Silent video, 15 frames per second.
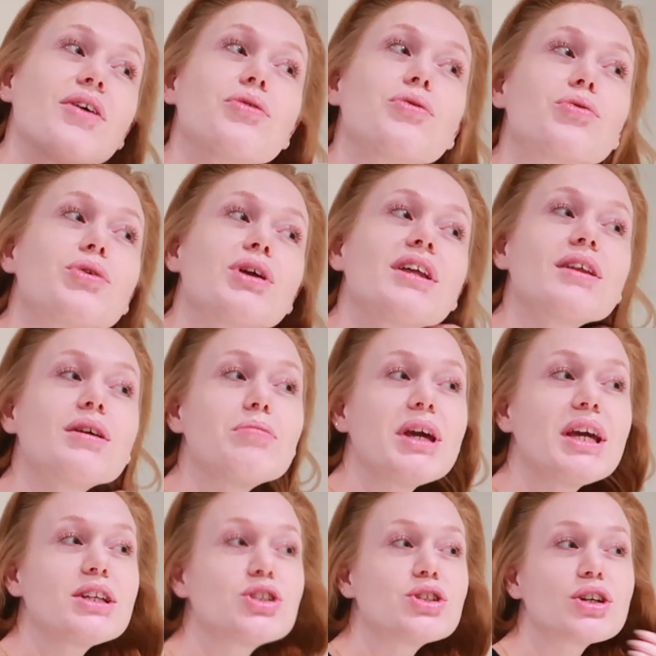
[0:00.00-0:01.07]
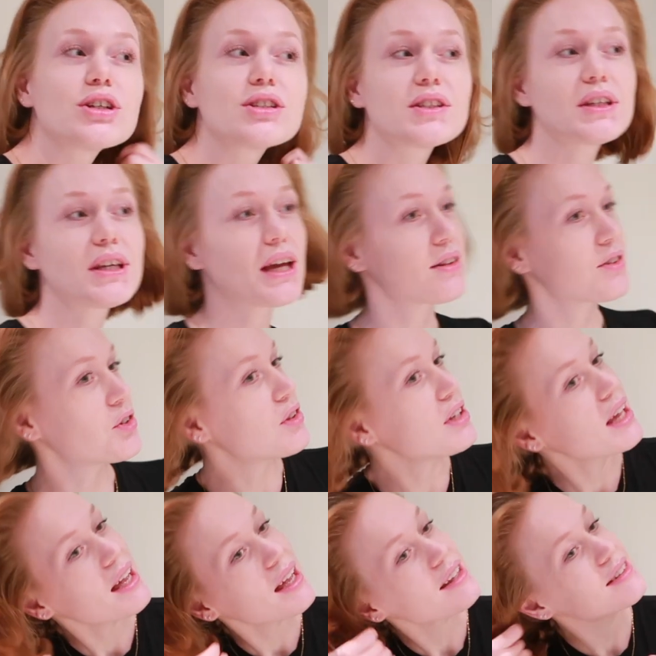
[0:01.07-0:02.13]
really make sure to get to
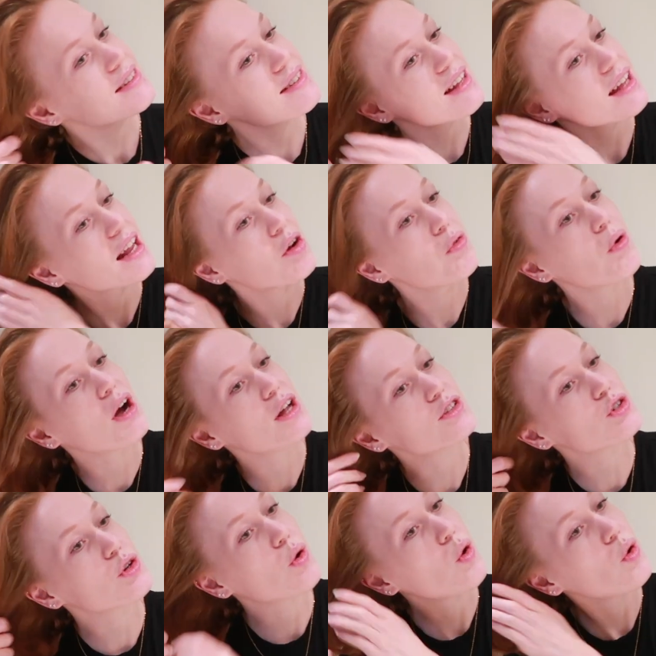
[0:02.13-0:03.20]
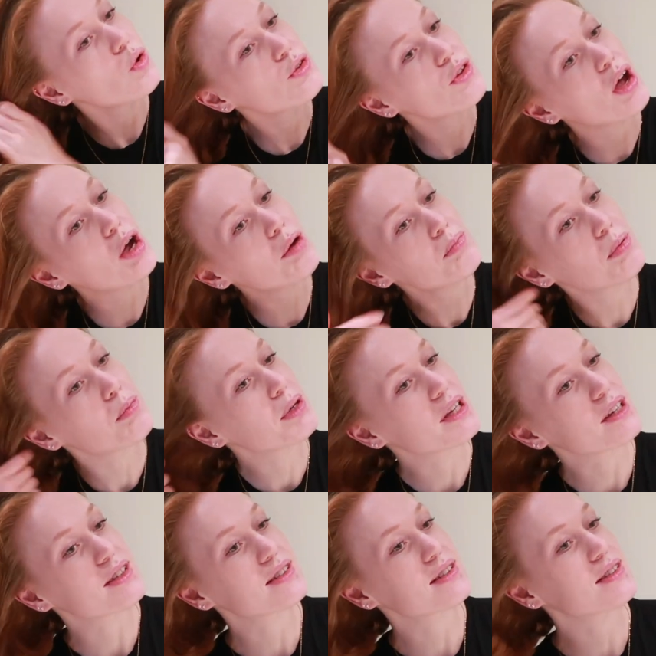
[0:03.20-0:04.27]
the ends that I want to hold up,
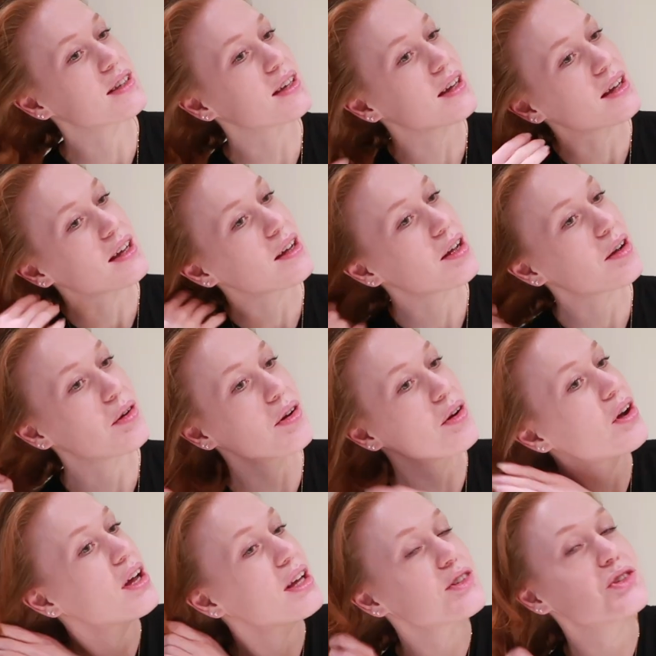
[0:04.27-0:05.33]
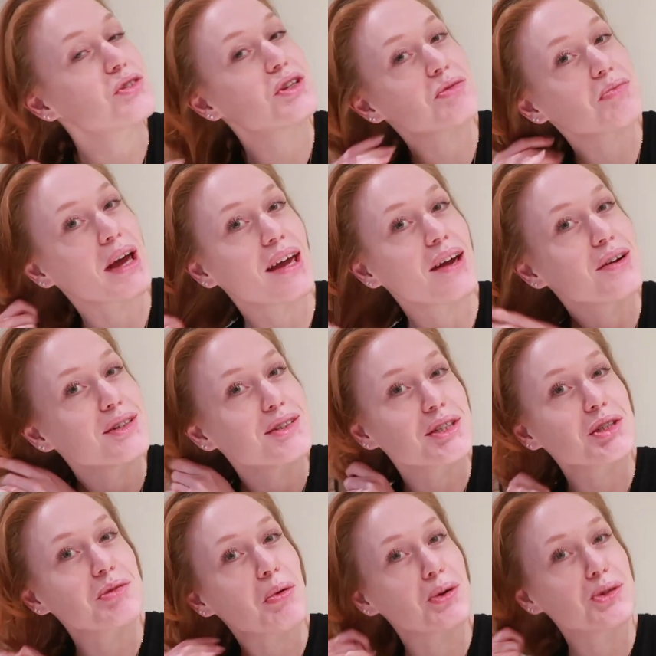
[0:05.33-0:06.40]
because as soon as my hair is
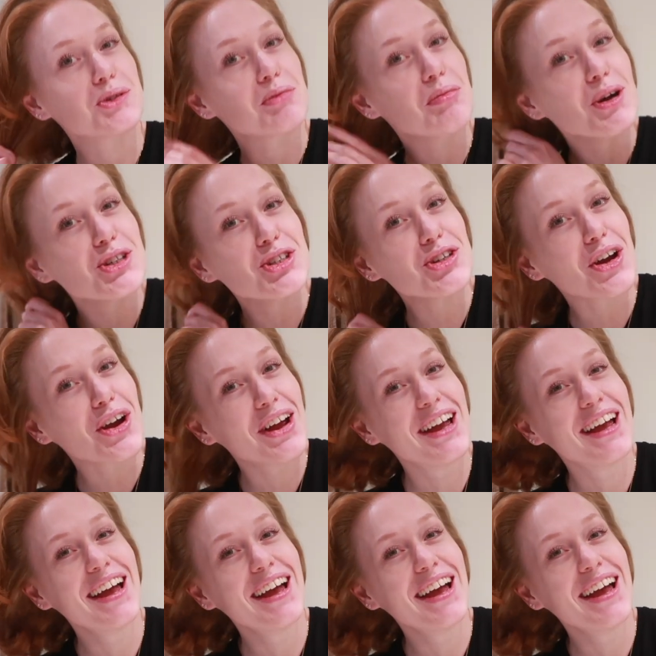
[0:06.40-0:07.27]
exposed to moisture,